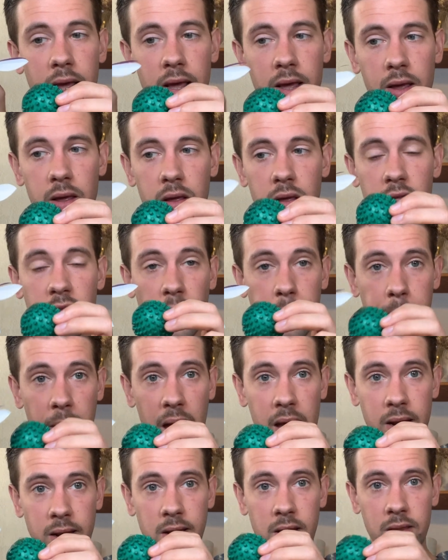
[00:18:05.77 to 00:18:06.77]
is
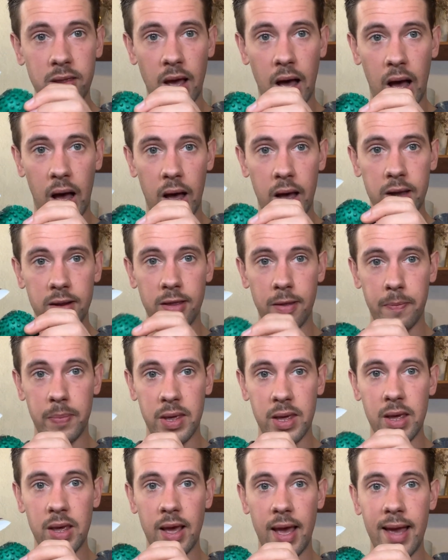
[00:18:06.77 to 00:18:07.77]
dependent on the
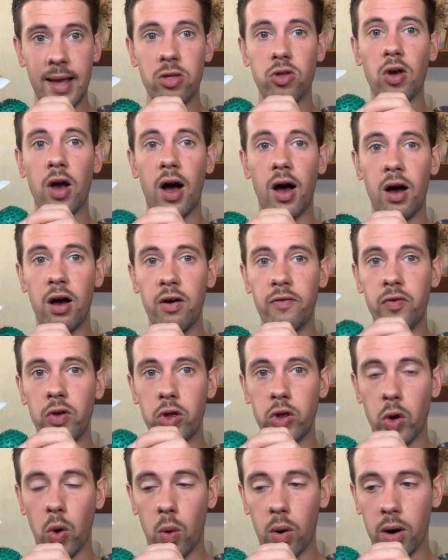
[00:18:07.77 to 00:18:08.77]
pH of
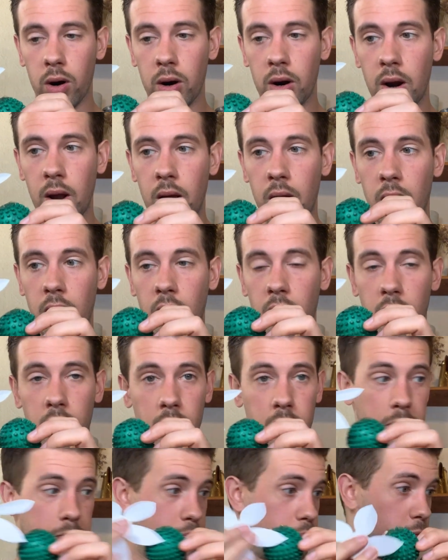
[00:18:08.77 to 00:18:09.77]
your
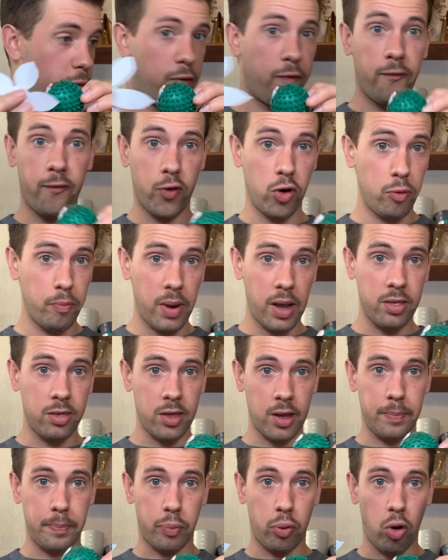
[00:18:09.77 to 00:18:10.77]

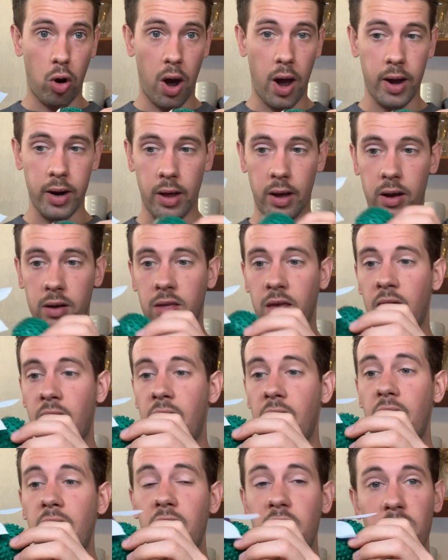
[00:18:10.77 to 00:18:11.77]
fermented product.
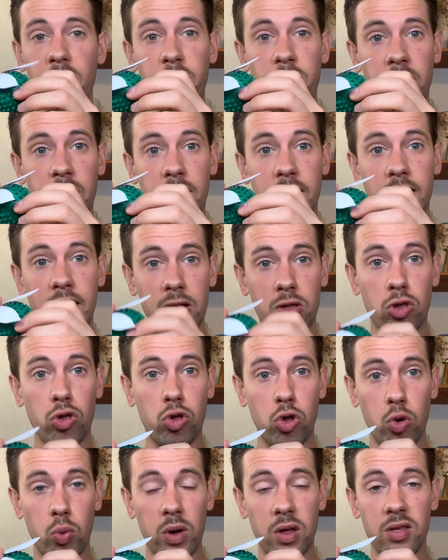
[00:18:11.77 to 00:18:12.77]
If it gets
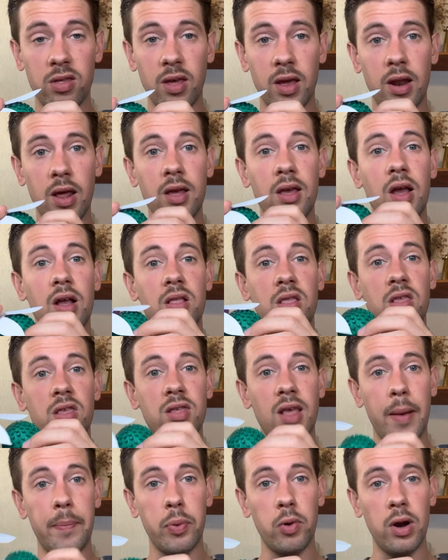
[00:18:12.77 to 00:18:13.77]
too acidic, it
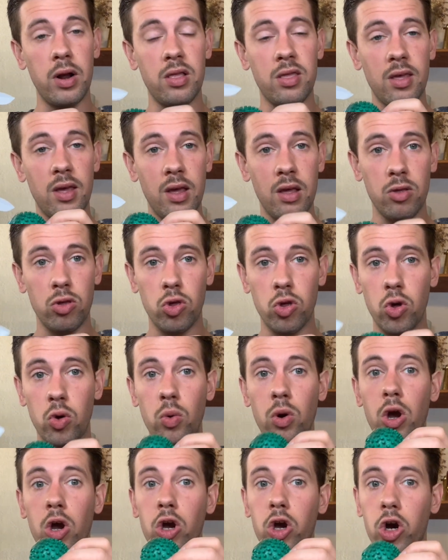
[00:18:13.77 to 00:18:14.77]
separates into
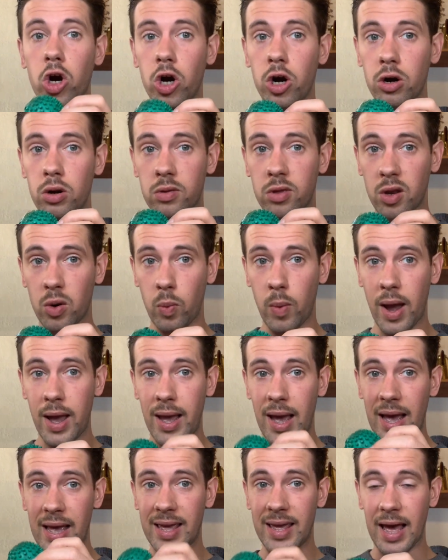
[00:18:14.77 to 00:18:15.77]
curds and whey
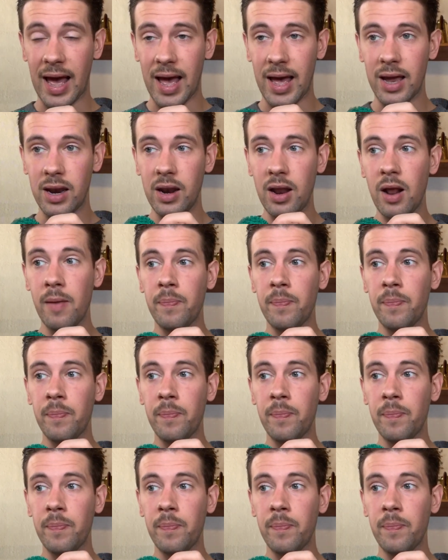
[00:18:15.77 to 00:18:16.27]
again.